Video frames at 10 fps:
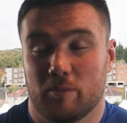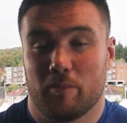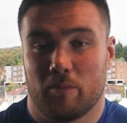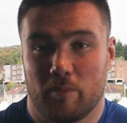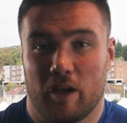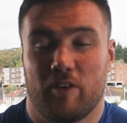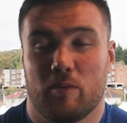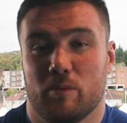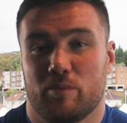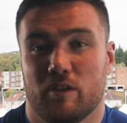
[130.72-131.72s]
to make my
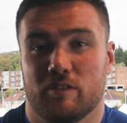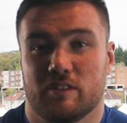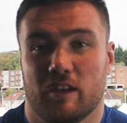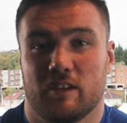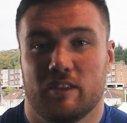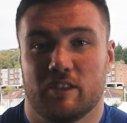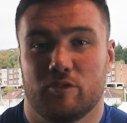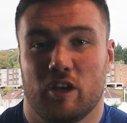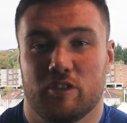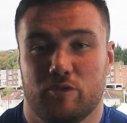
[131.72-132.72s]
family proud is a, yeah, it's
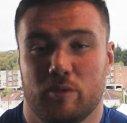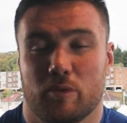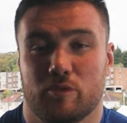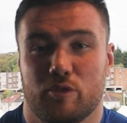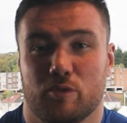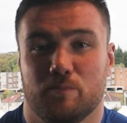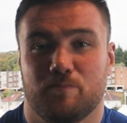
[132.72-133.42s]
a, it's a dream come true.